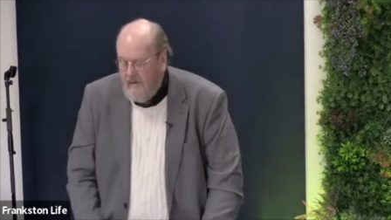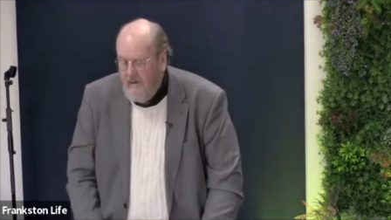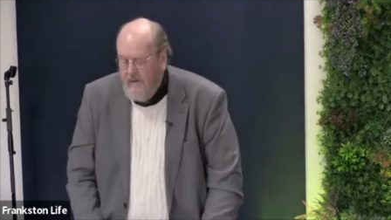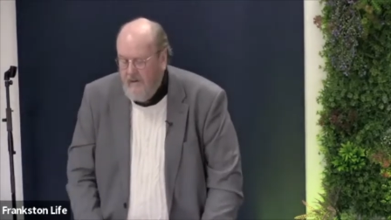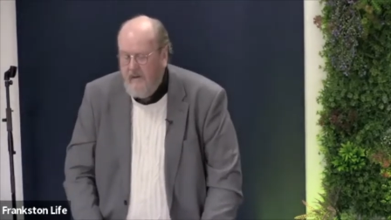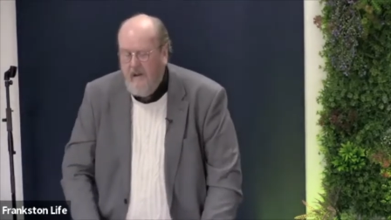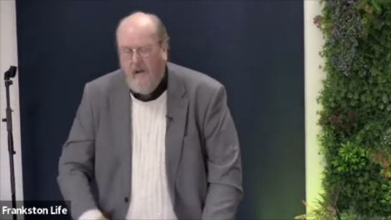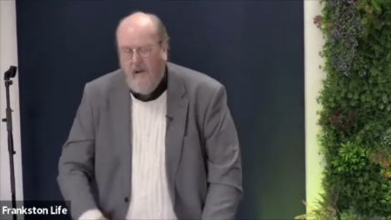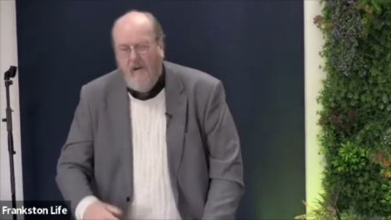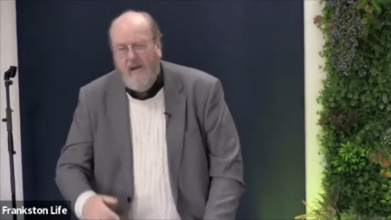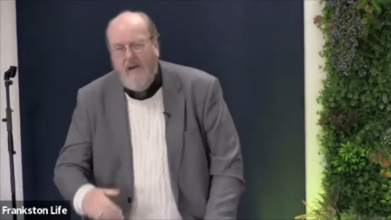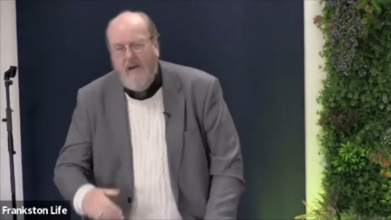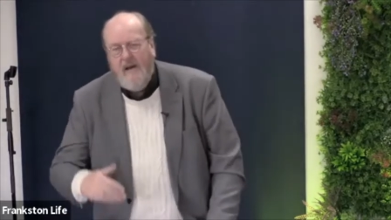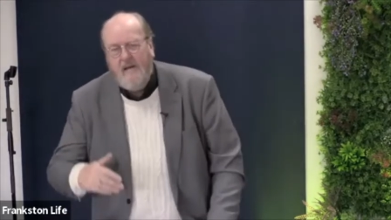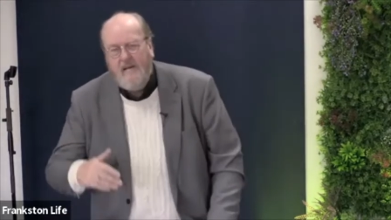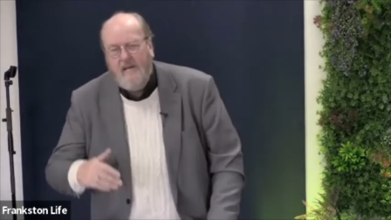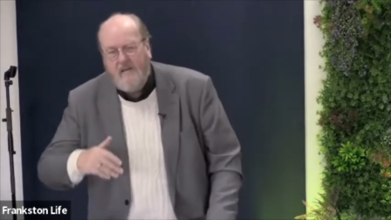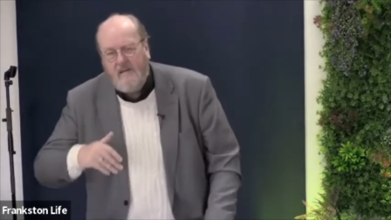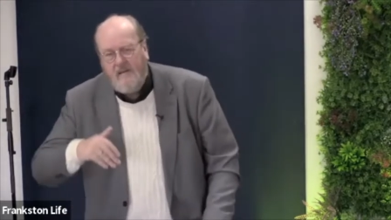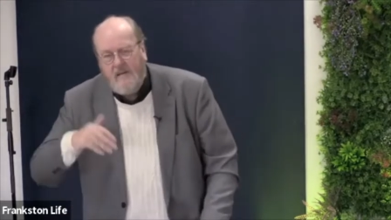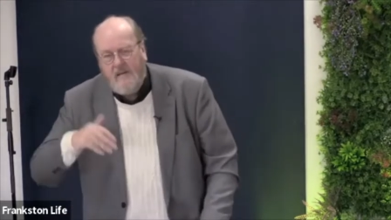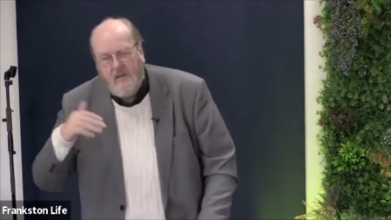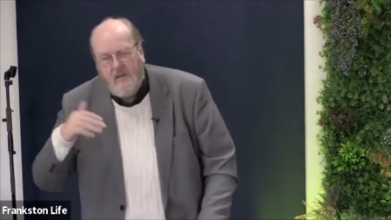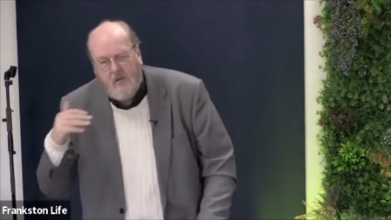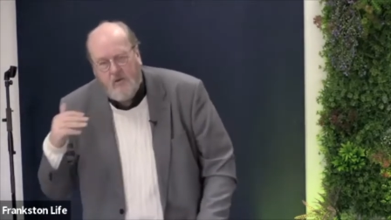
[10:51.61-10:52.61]
You know, he has
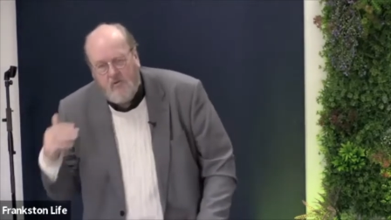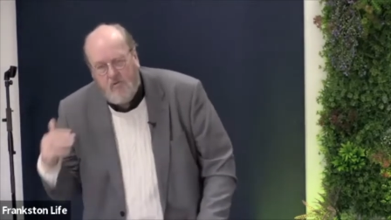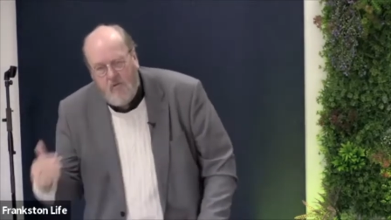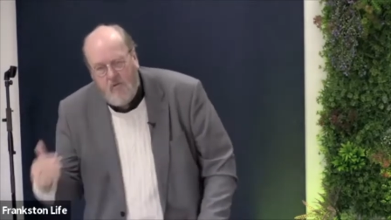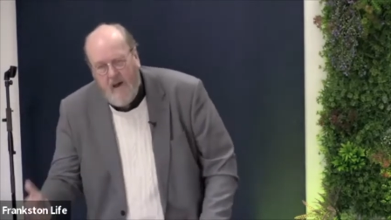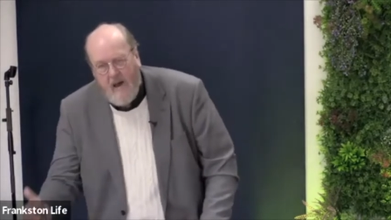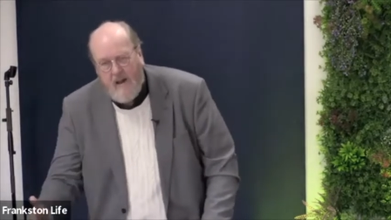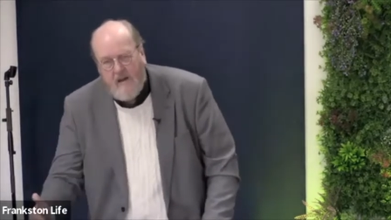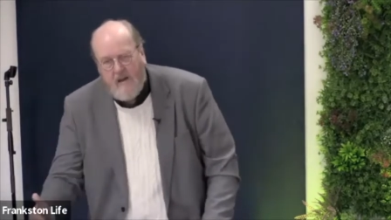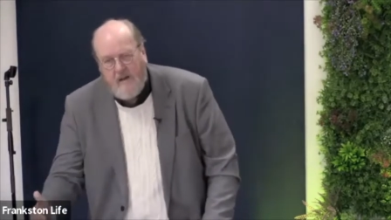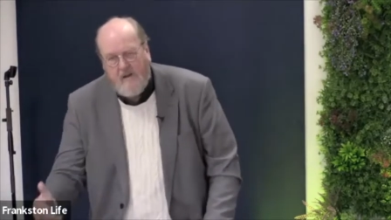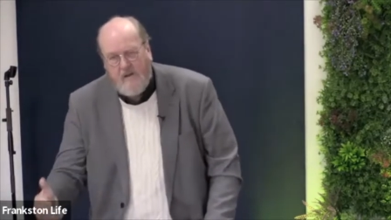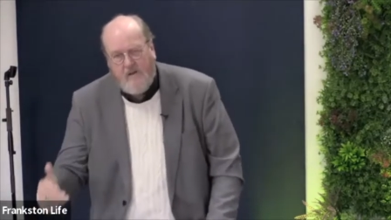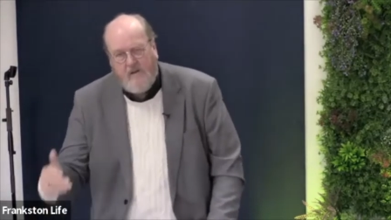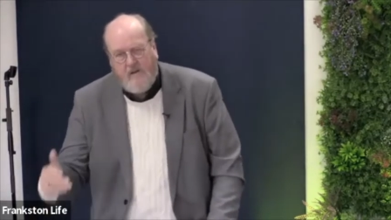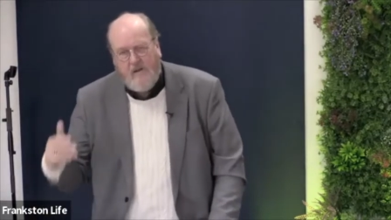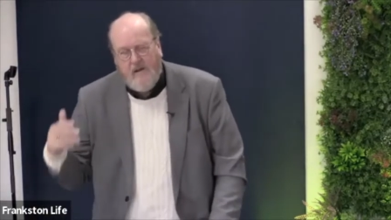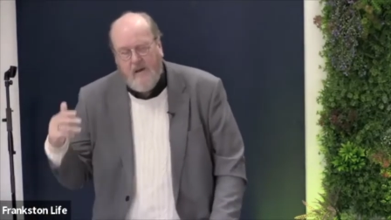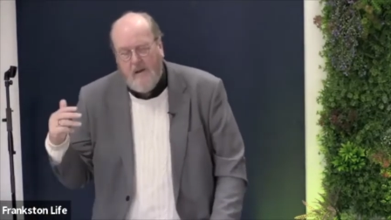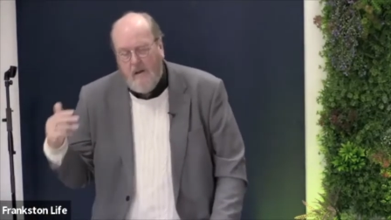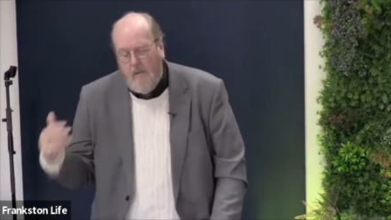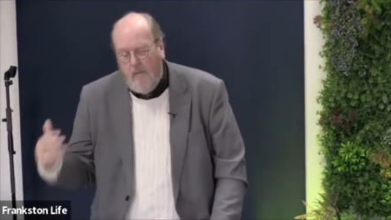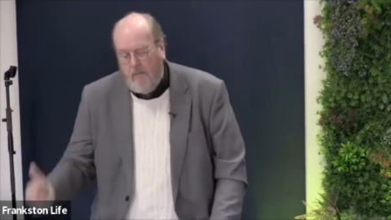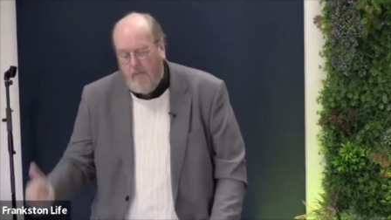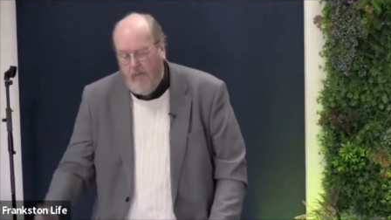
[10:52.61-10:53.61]
a strategy
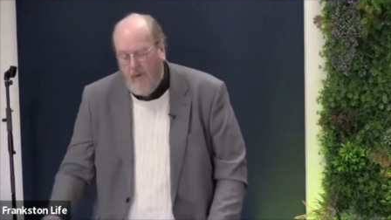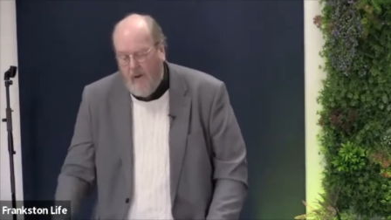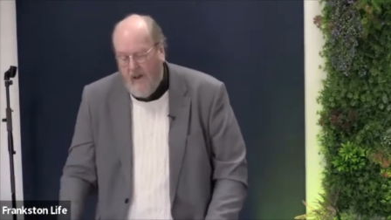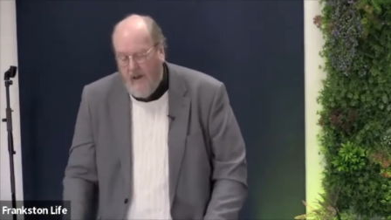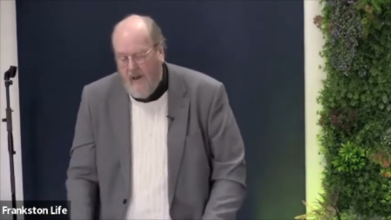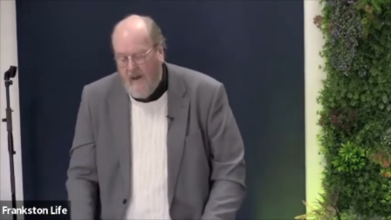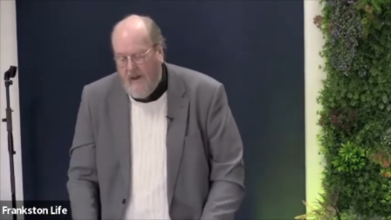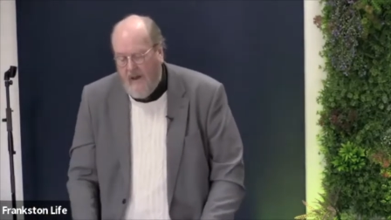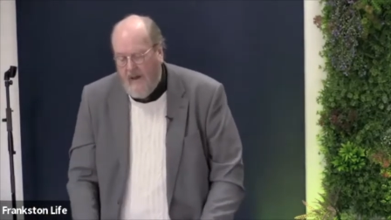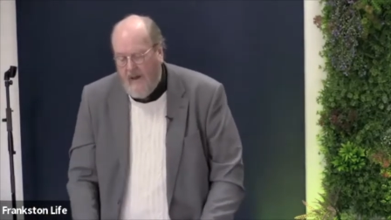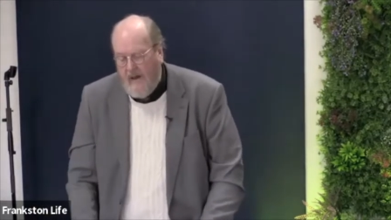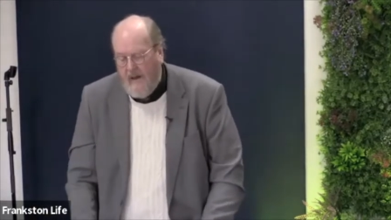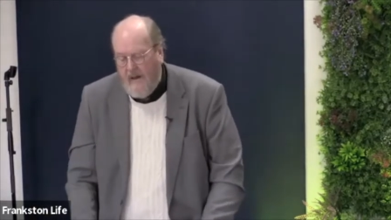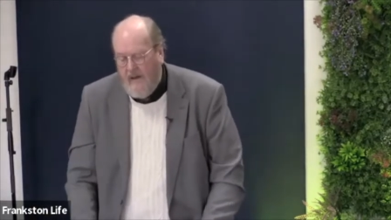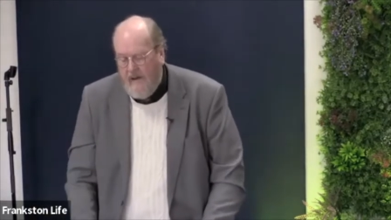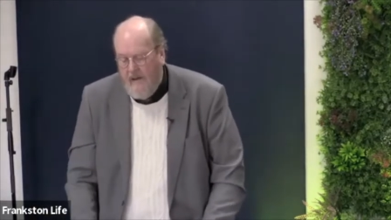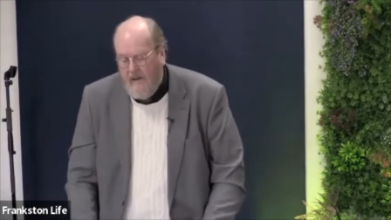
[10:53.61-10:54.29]
and a plan.